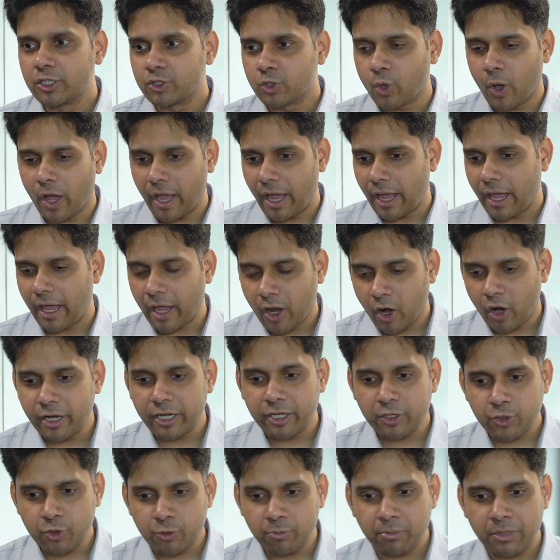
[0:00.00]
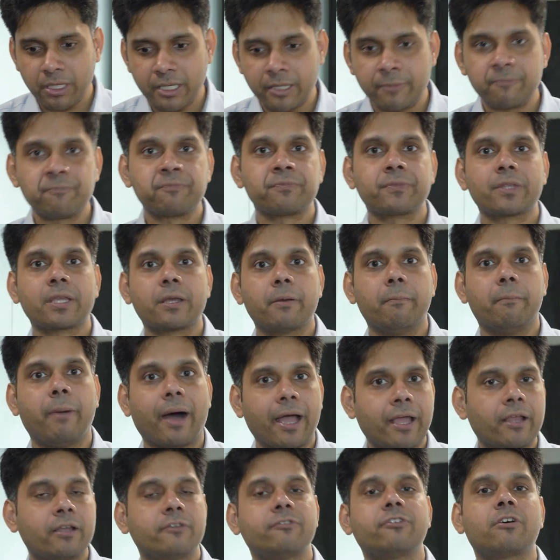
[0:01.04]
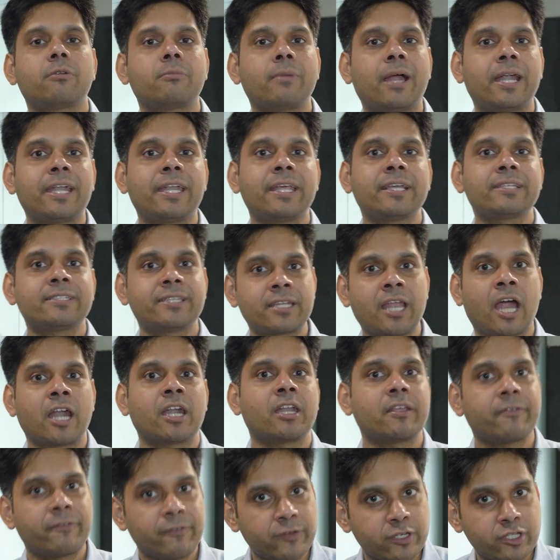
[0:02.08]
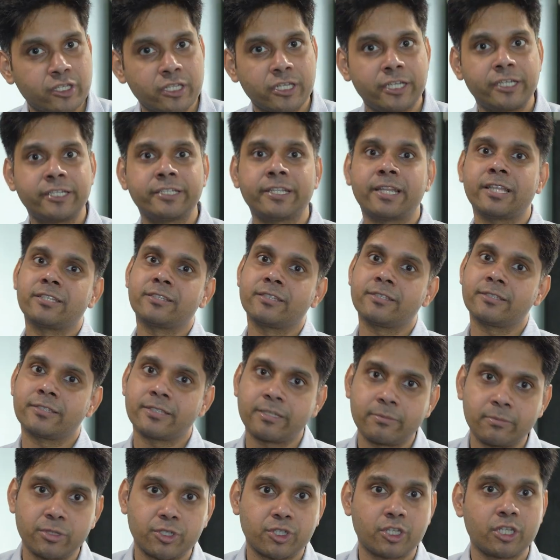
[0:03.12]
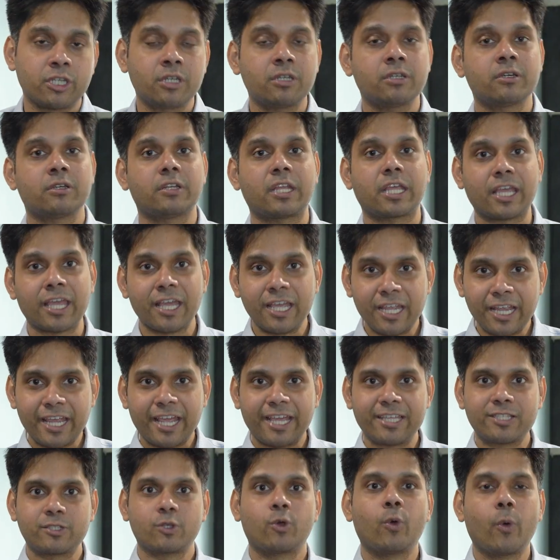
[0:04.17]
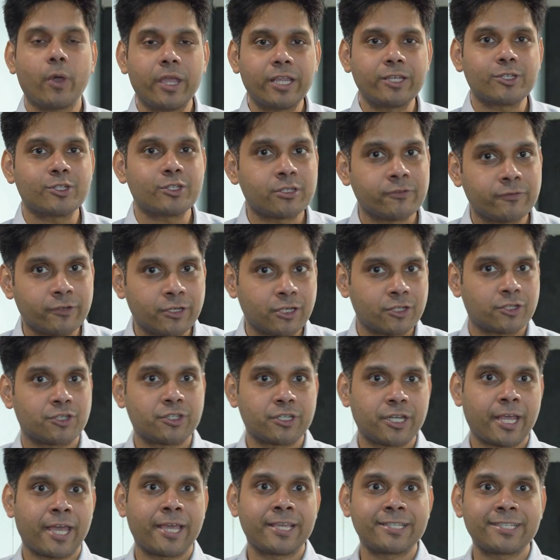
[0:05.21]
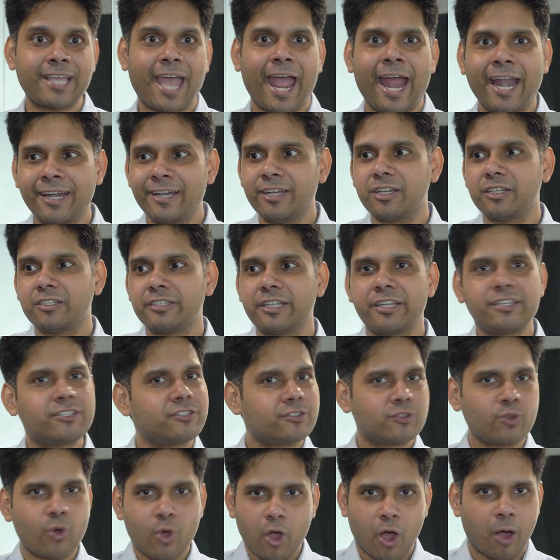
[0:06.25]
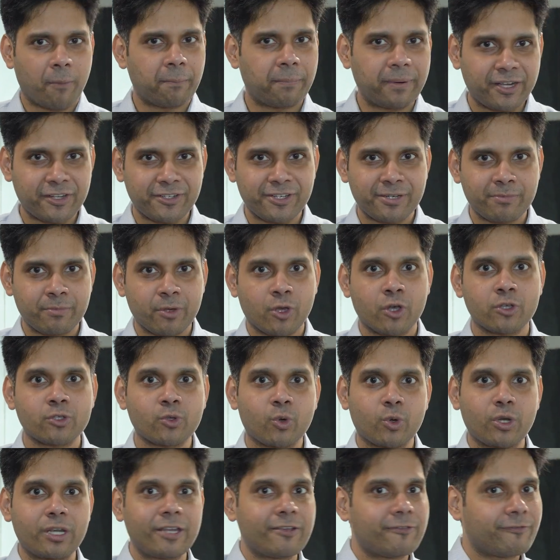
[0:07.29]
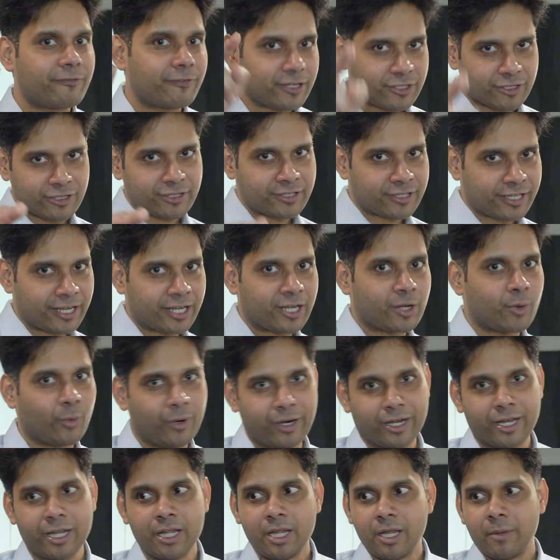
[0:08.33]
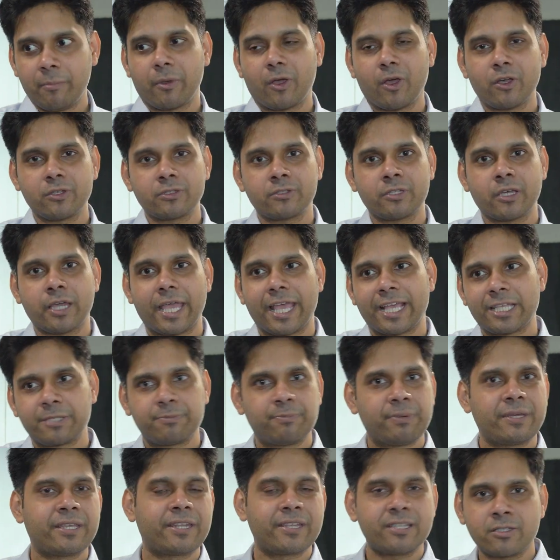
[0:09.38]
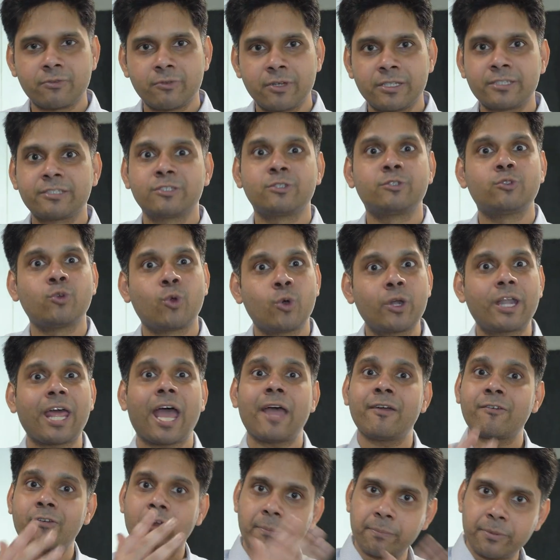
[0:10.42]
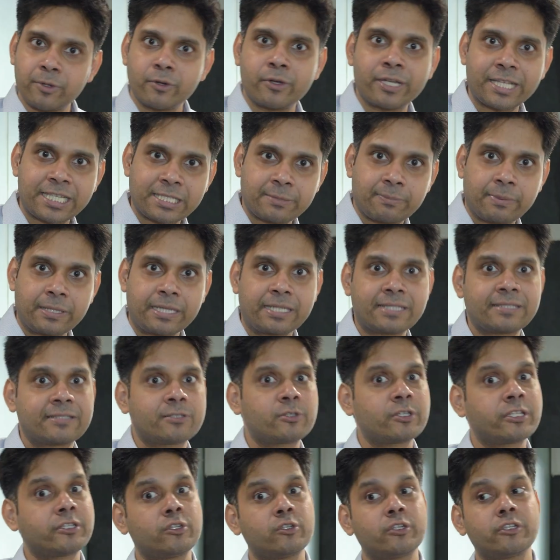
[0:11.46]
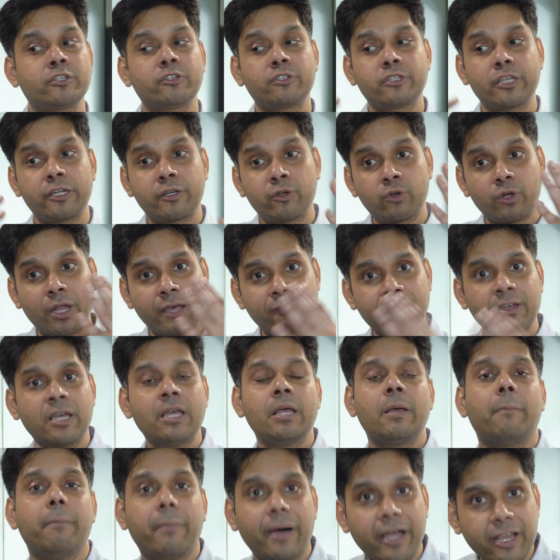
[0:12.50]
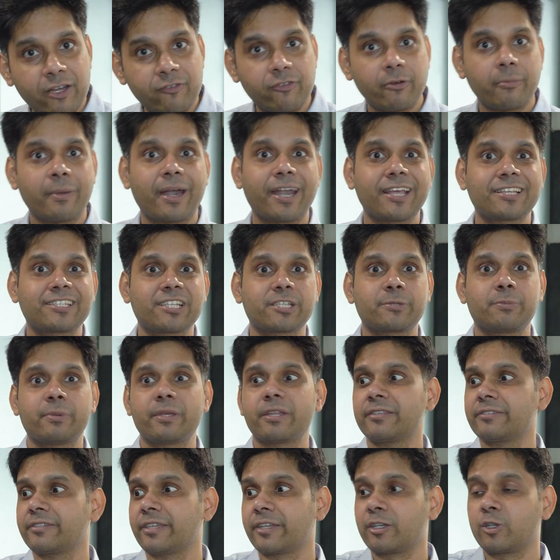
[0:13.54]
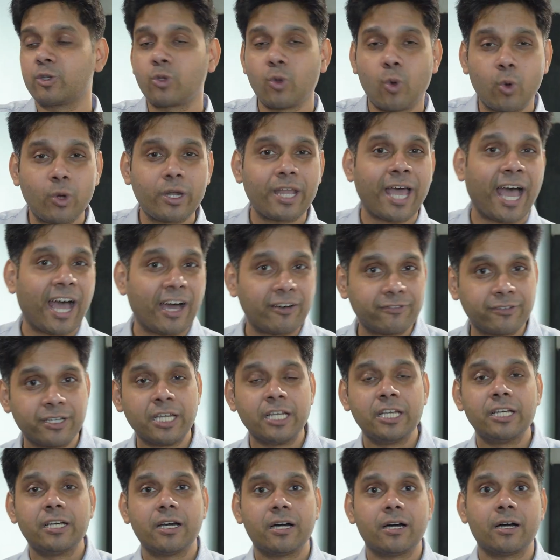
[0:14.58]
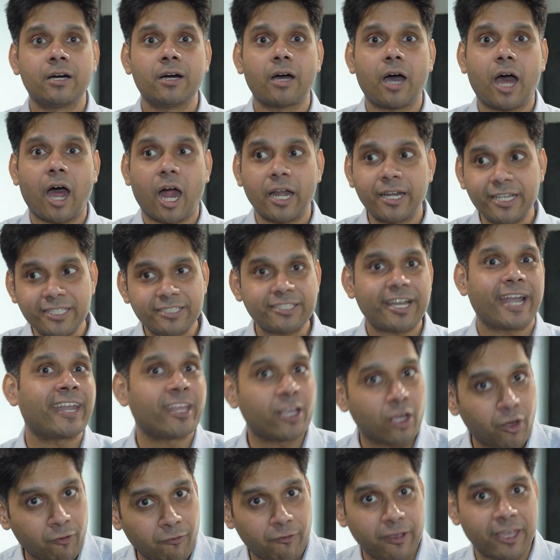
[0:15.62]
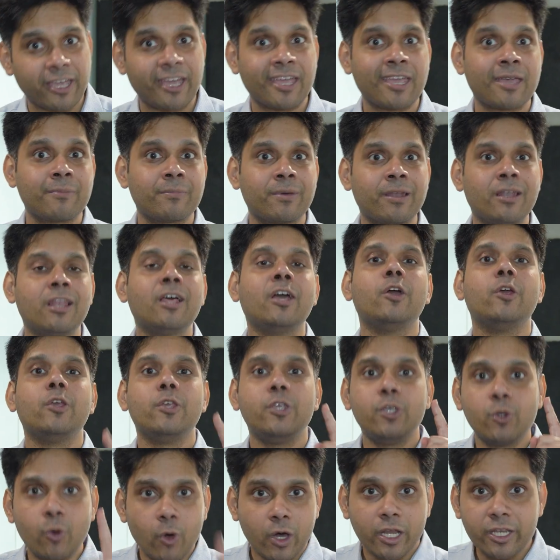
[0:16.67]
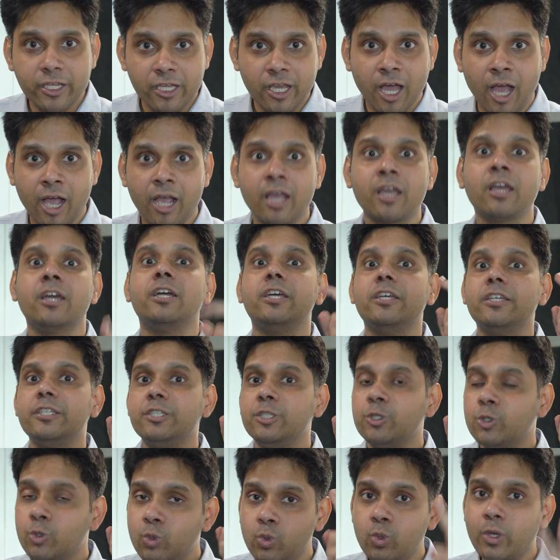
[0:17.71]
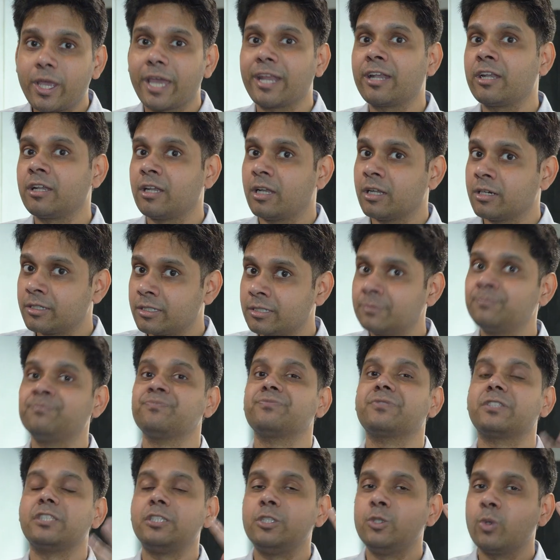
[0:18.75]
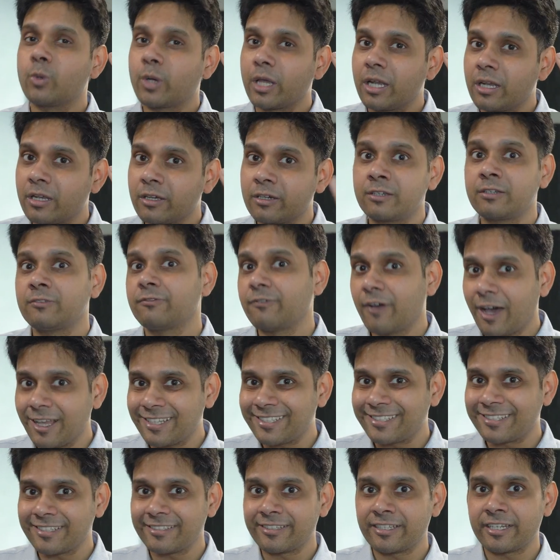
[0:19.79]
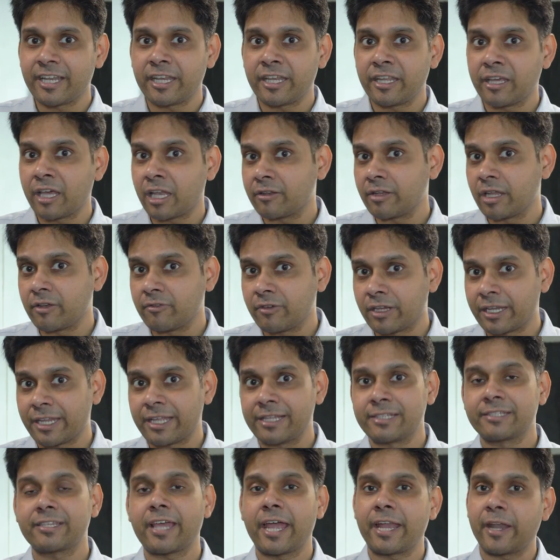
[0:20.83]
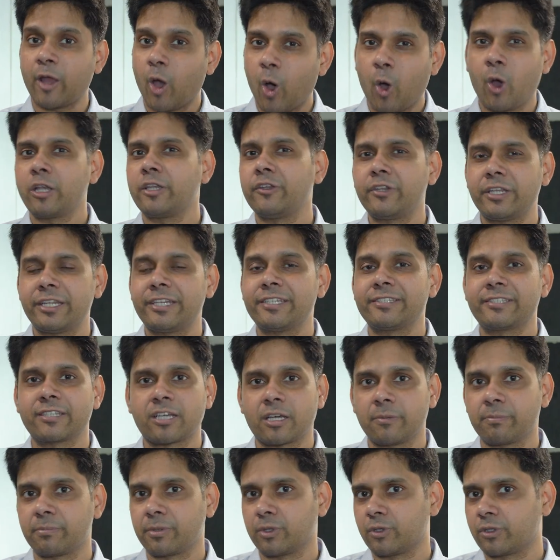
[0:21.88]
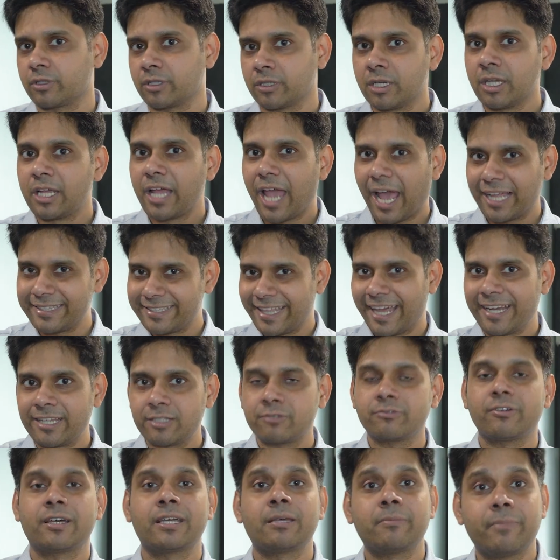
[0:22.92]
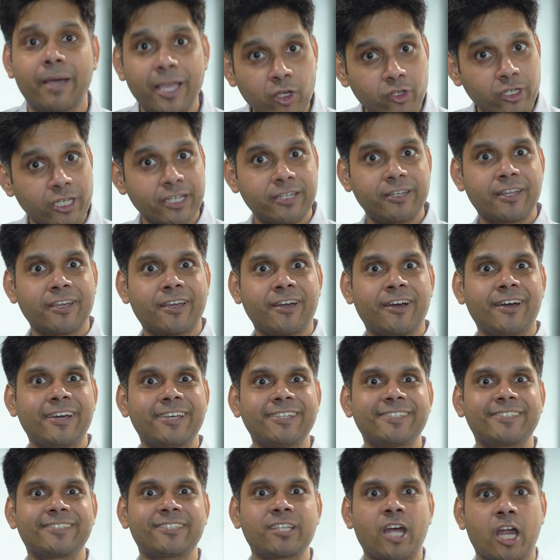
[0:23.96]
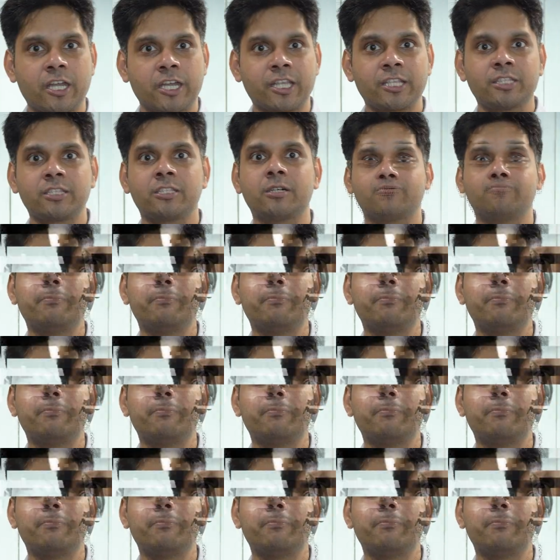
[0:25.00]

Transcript: so according to me bioinformatics and artificial intelligence and machine learning is going to revolutionize and there is no competition because only freshers can do it because the experienced ones don't have computer experience they, they don't have bioinformatics experience they don't have uh, understanding of ai ml you are young you can learn you can learn faster than anyone else and all you need is a computer and that is why Biotecnika is starting the